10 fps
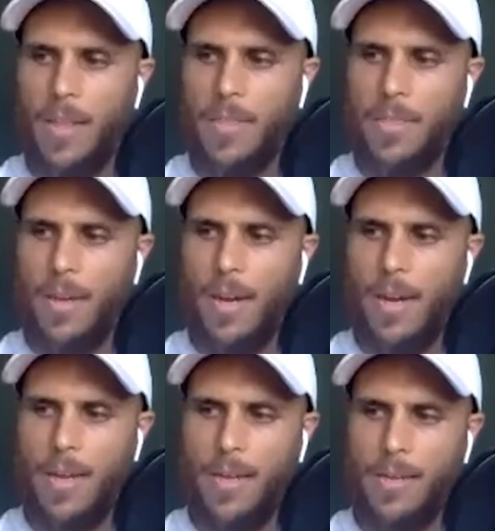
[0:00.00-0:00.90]
I
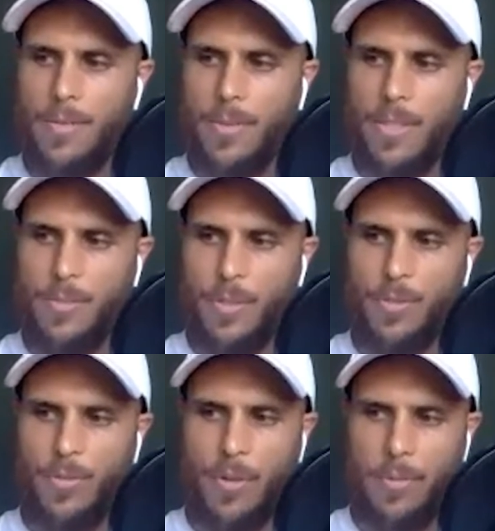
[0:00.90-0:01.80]
when I spoke
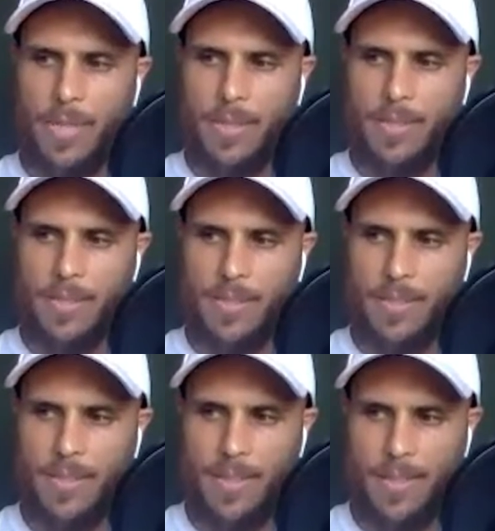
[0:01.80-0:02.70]
to Rob about this, I
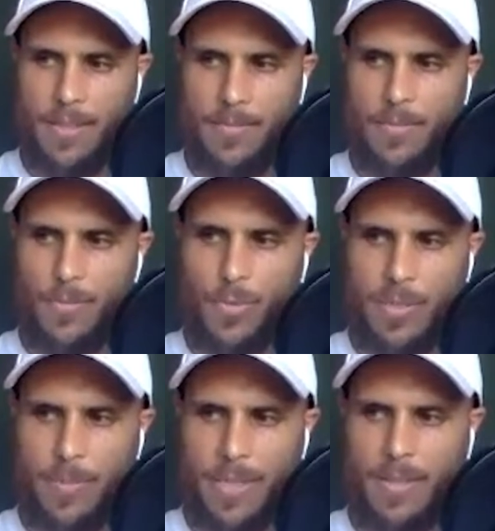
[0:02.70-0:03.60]
said I
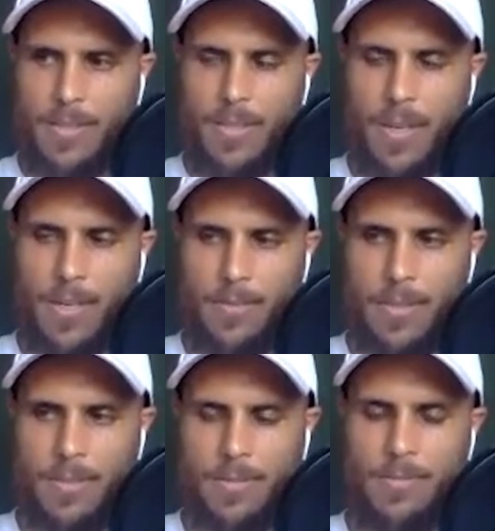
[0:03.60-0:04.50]
respect the time
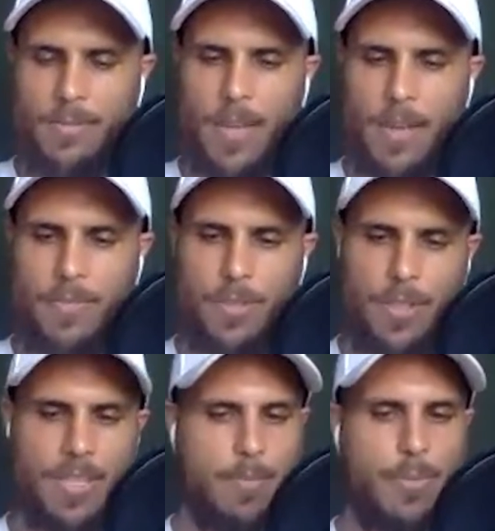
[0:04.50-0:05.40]
and effort
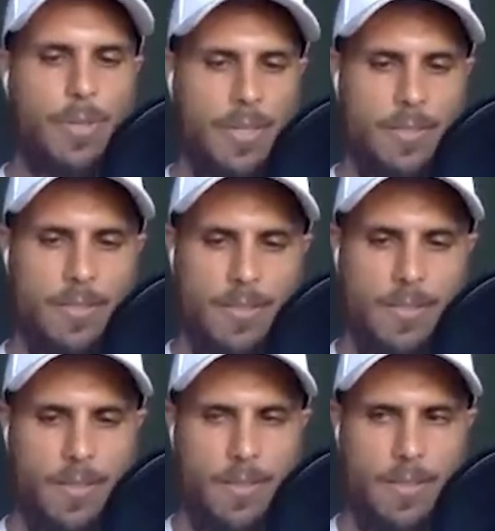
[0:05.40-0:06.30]
you guys are putting into this,
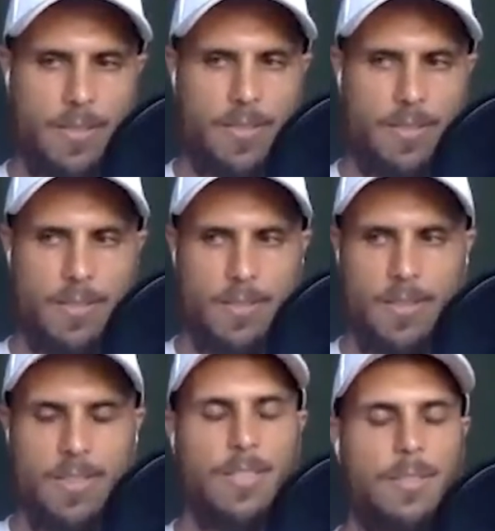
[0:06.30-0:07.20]
and I think it's a
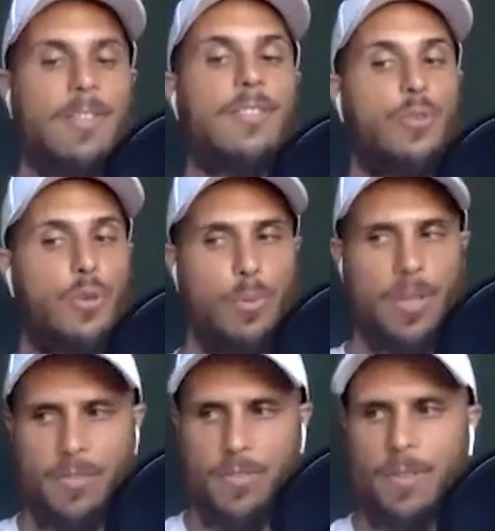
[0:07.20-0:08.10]

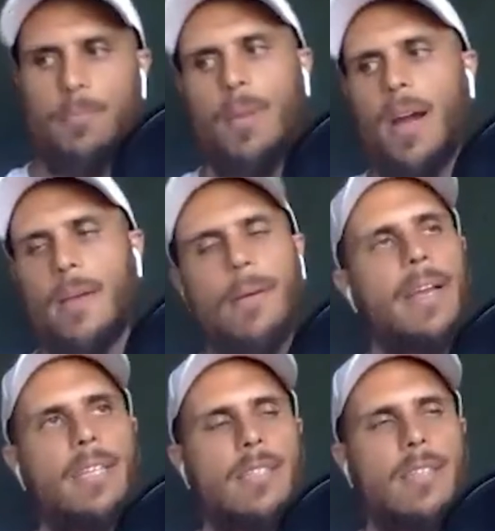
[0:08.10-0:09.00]
noble effort.
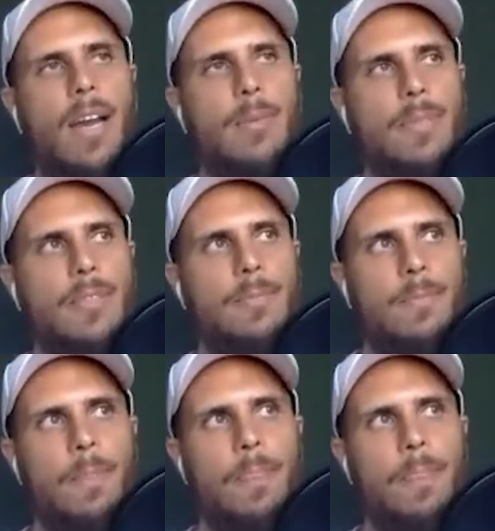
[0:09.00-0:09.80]
I guess I'm a